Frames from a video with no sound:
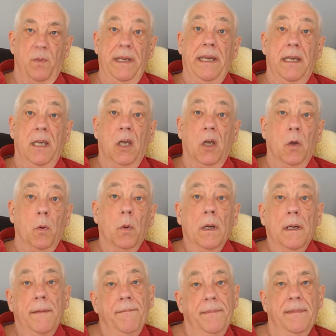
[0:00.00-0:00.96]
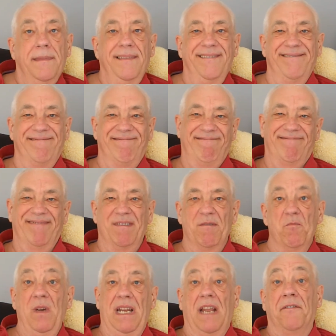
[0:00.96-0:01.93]
we queue.
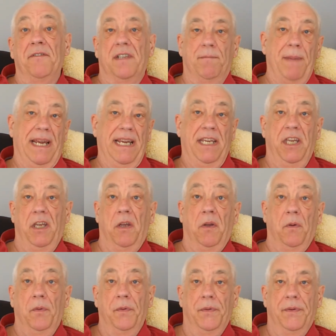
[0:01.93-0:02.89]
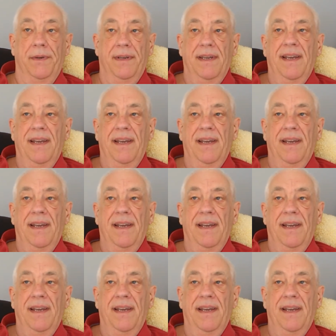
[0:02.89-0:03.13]
We love to make queues.